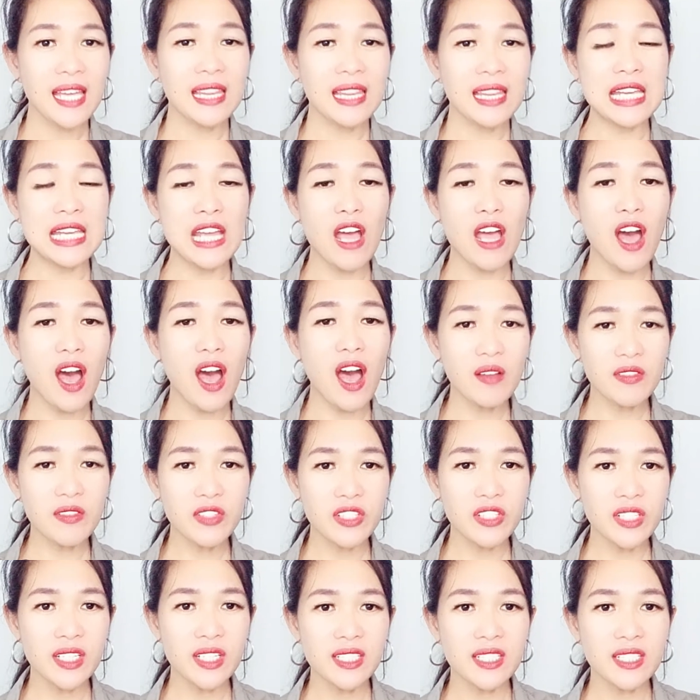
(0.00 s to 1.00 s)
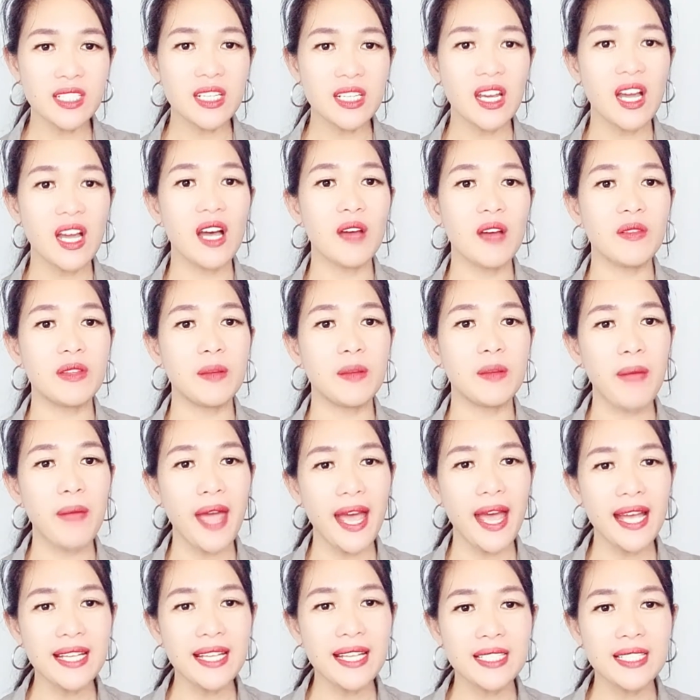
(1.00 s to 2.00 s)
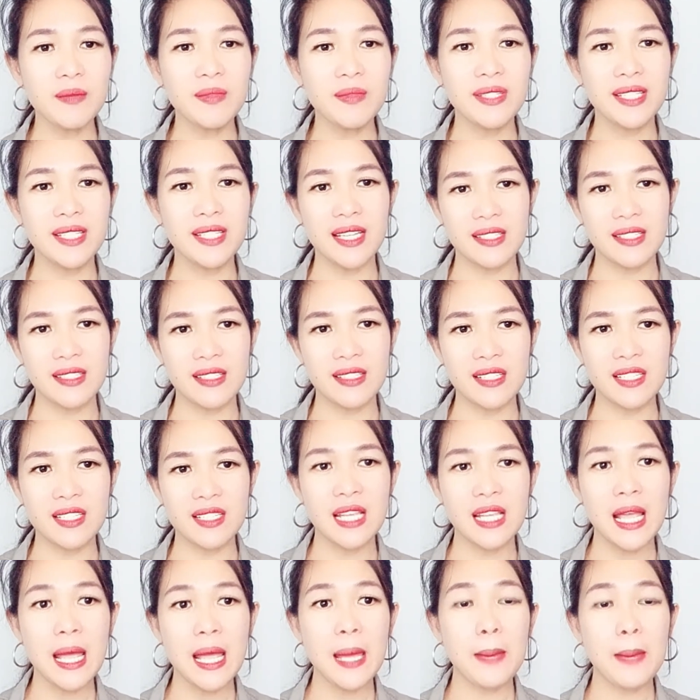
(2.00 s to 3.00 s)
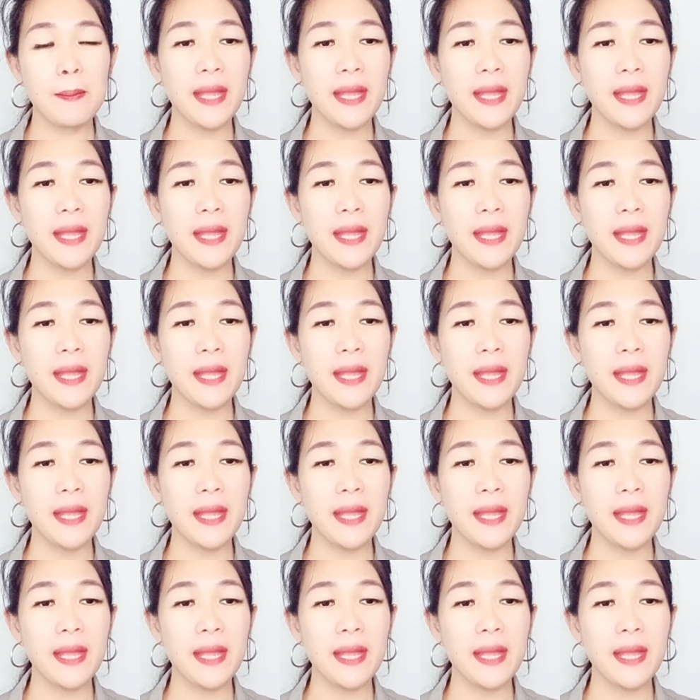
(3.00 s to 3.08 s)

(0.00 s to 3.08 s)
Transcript: the object of the passive sentence